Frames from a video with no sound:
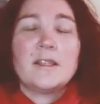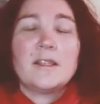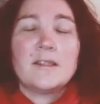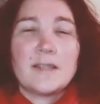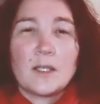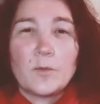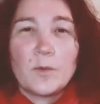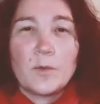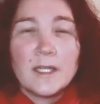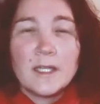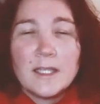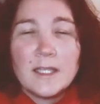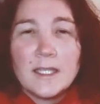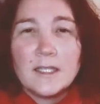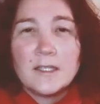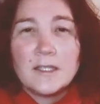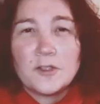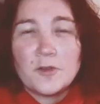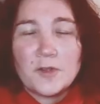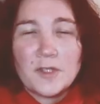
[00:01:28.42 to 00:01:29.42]
things that we
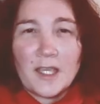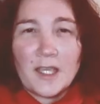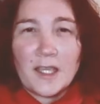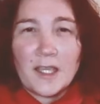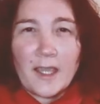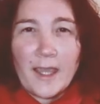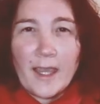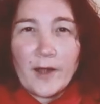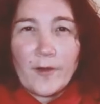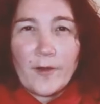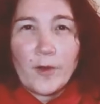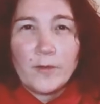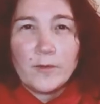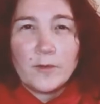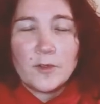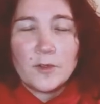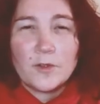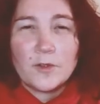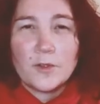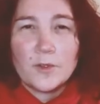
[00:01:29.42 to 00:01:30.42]
need to take care
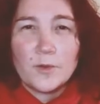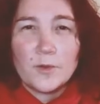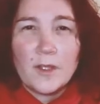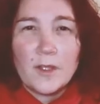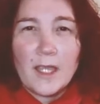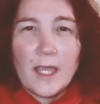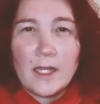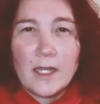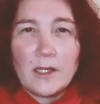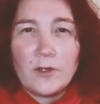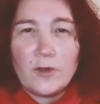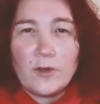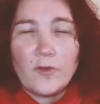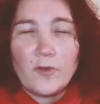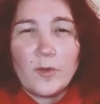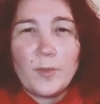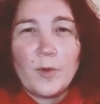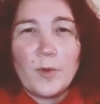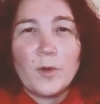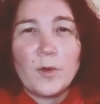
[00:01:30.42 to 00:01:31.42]
of to do the
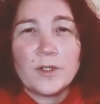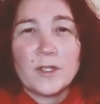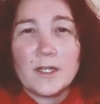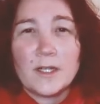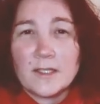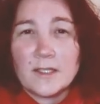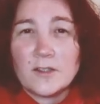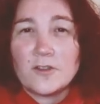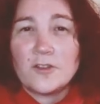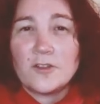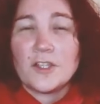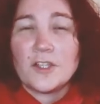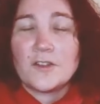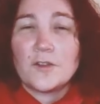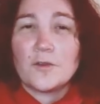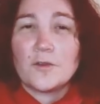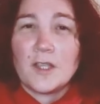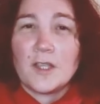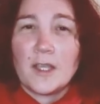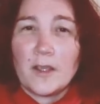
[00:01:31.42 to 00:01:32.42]
annual report. And I
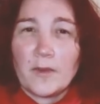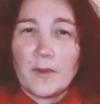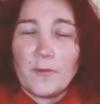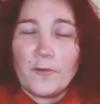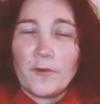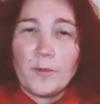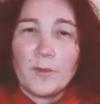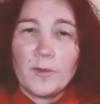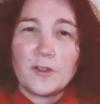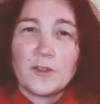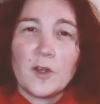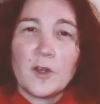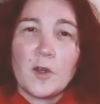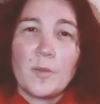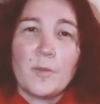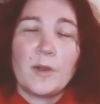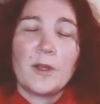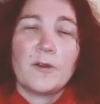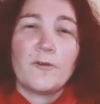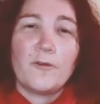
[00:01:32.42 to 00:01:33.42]
suggest you take them from the
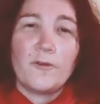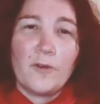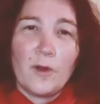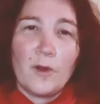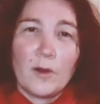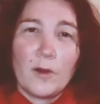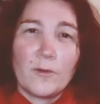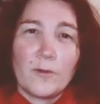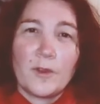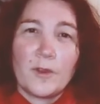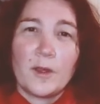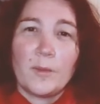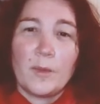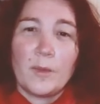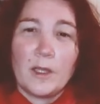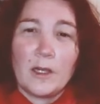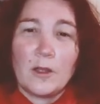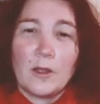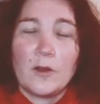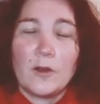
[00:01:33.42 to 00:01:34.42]
top and follow
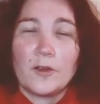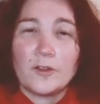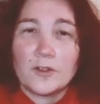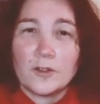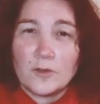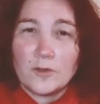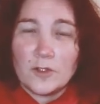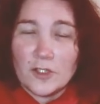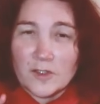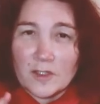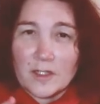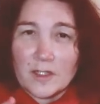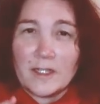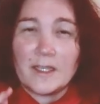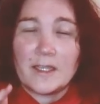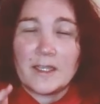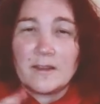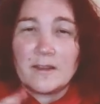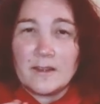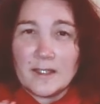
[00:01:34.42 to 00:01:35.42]
them along. So just
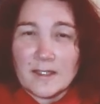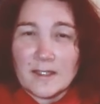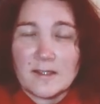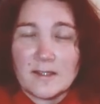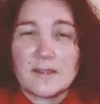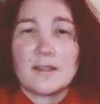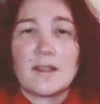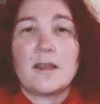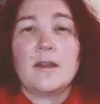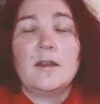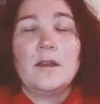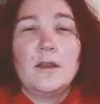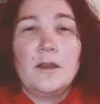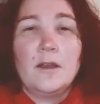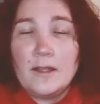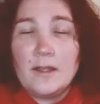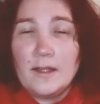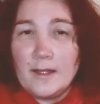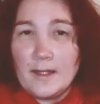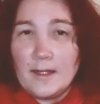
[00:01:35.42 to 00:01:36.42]
click Nästa,
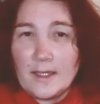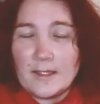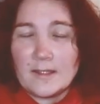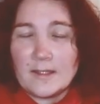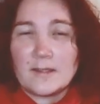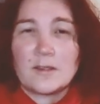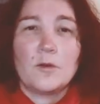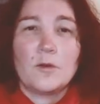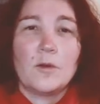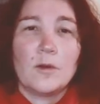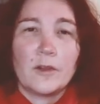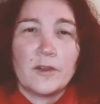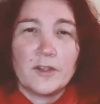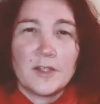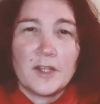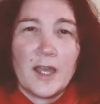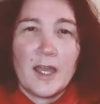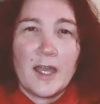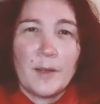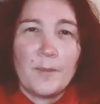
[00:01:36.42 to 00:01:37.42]
next all
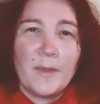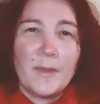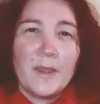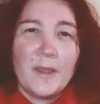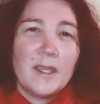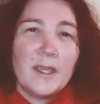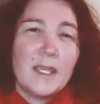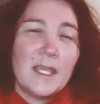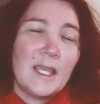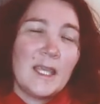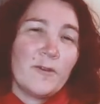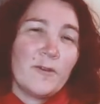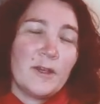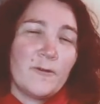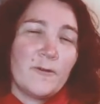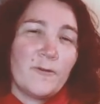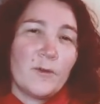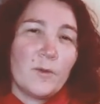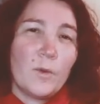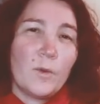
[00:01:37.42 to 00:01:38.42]
the time,
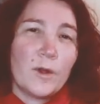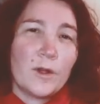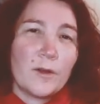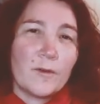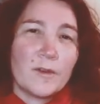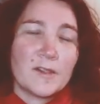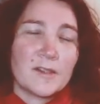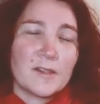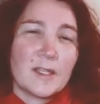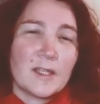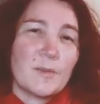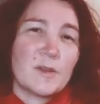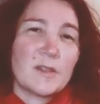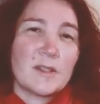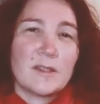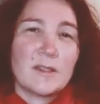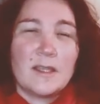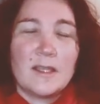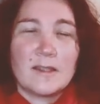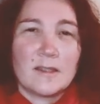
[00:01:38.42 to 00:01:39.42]
even if one of the
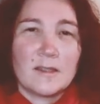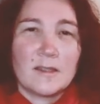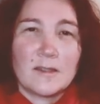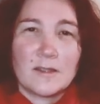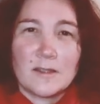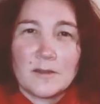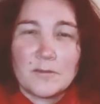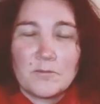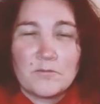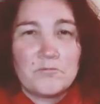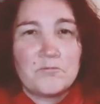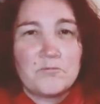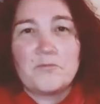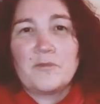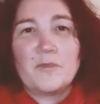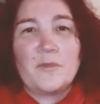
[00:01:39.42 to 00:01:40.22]
steps isn't